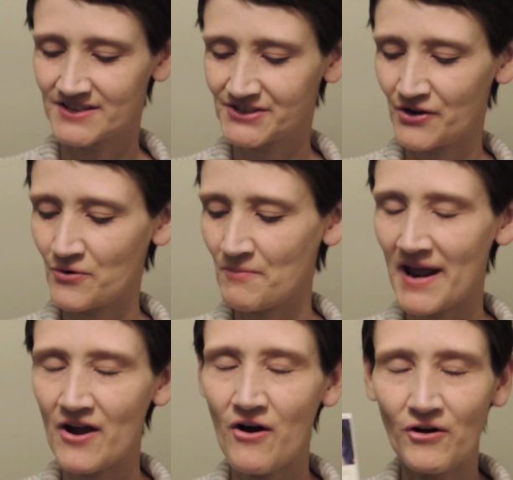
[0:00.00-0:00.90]
So
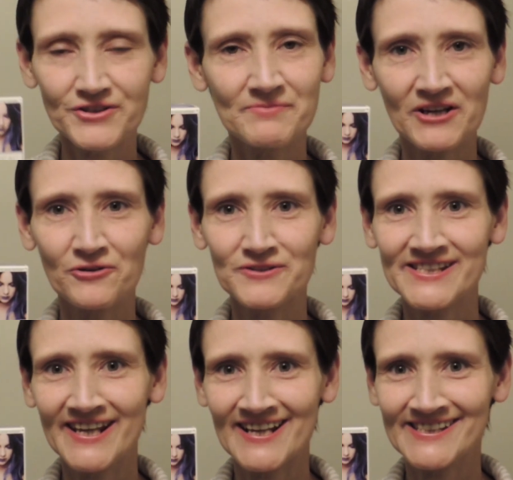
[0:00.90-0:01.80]
my ultimate goal is
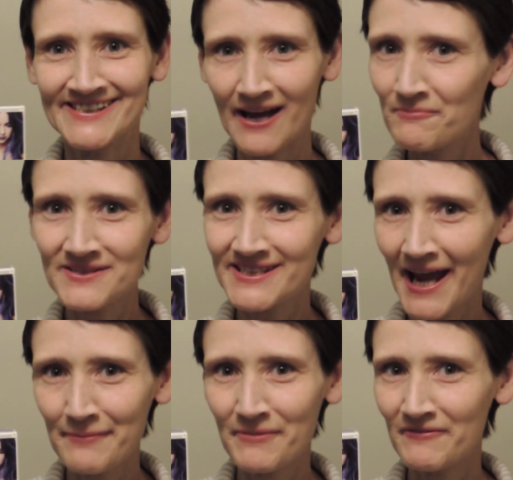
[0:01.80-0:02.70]
to get some
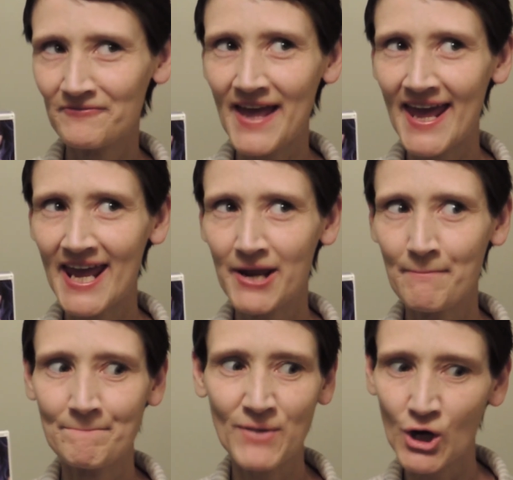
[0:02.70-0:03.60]
type of a
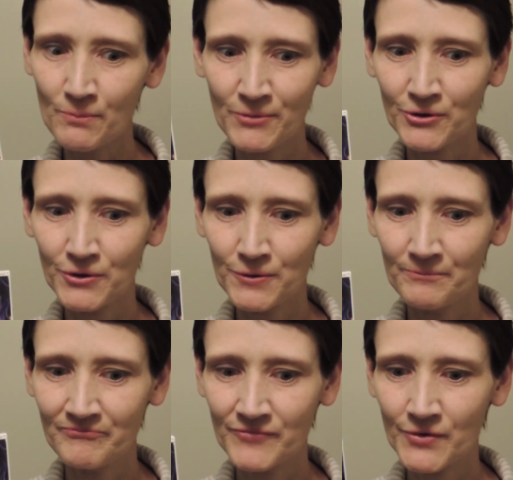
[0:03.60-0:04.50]

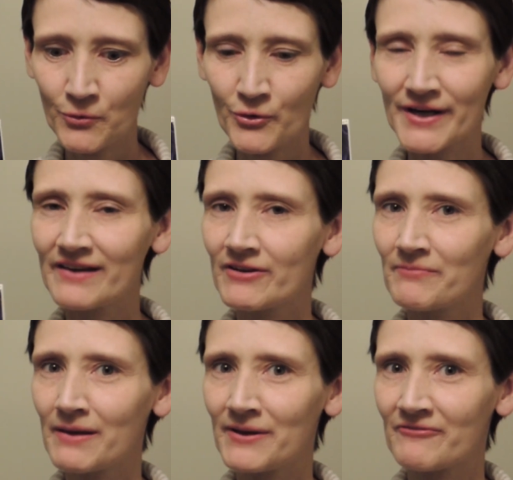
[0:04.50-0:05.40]
purple, or even
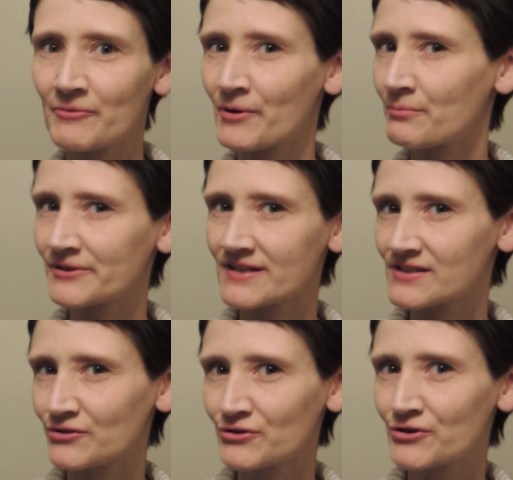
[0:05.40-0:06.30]
maybe if the purple
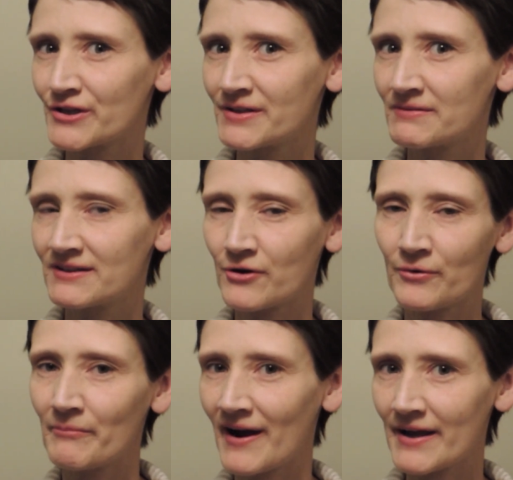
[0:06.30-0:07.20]
doesn't look good,
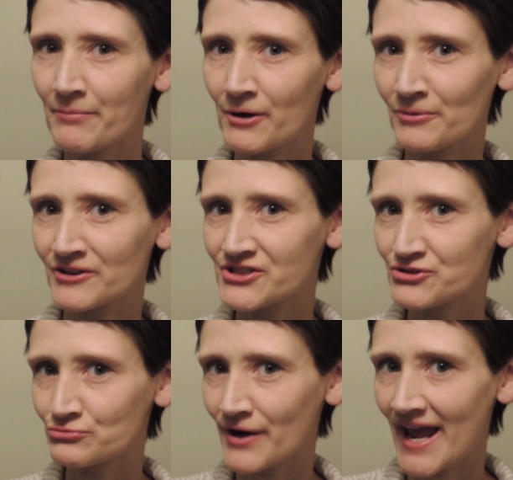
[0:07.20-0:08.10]
go and buy a purplish
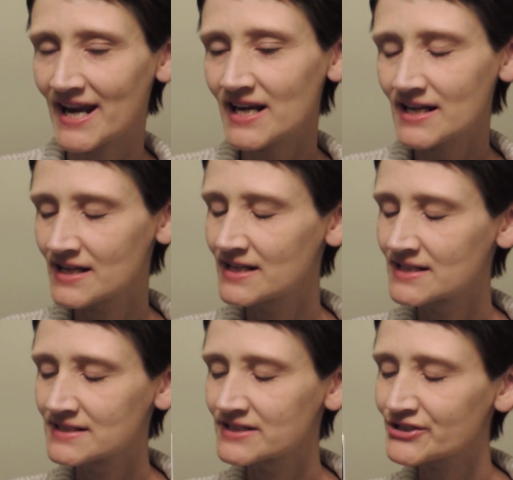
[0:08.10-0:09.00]
gray
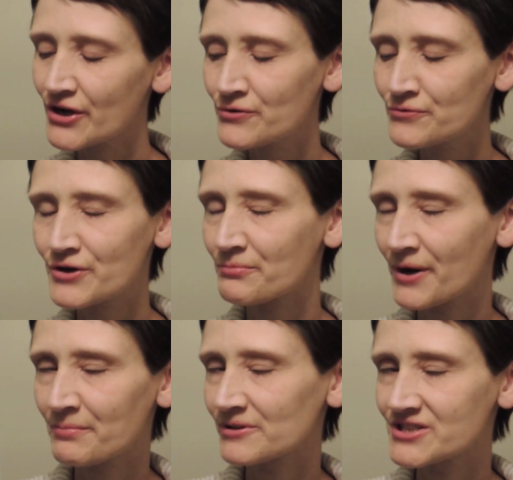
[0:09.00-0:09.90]
tone or
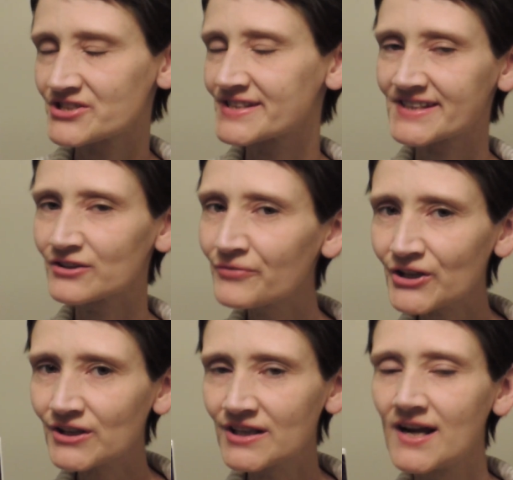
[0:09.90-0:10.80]
purplish
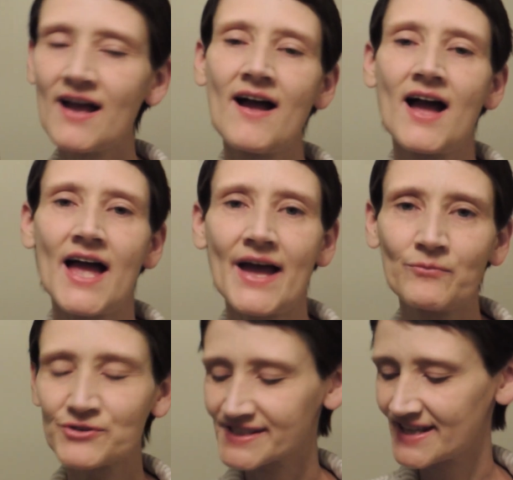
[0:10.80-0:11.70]
silver,
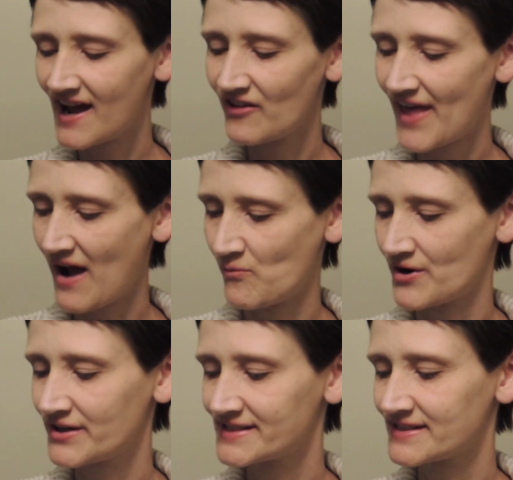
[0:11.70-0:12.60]
and we'll see how that
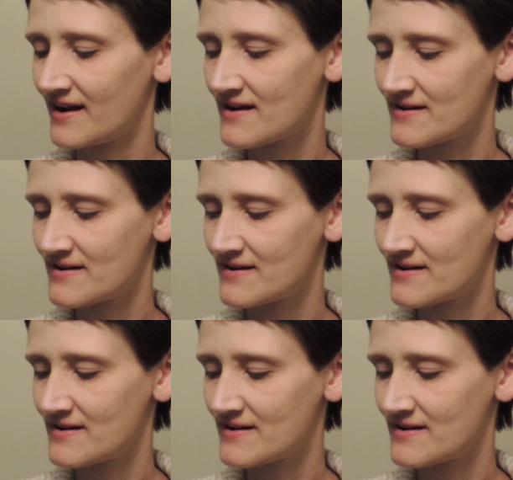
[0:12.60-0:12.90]
works.